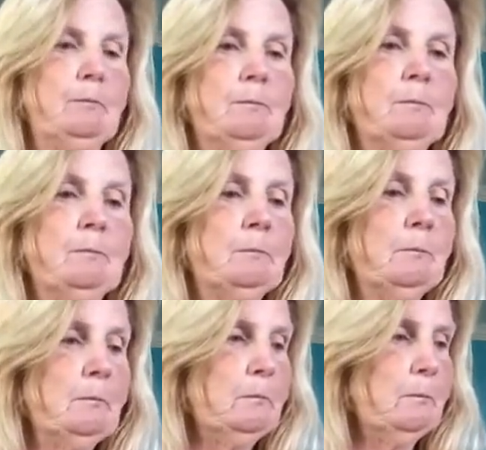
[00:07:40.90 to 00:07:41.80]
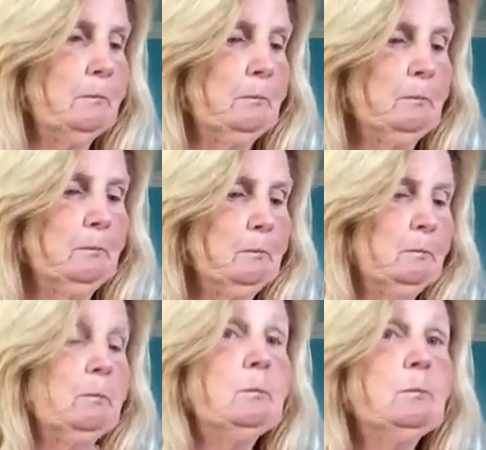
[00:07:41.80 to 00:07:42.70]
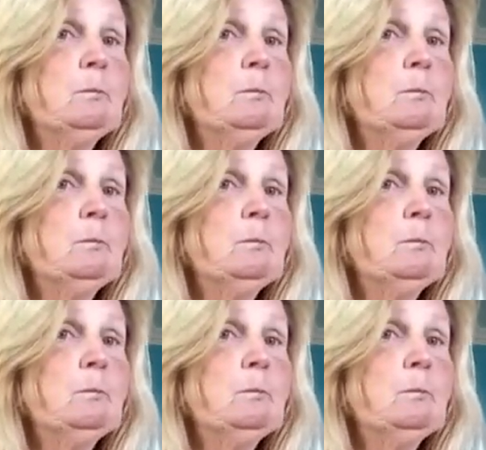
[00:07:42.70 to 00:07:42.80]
(no one is talking)